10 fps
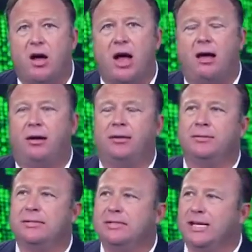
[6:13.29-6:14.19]

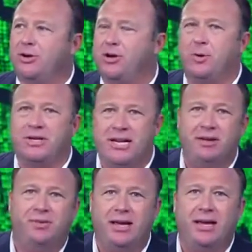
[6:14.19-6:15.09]
I started doing
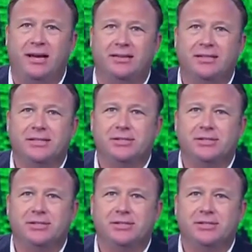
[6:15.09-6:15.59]
TV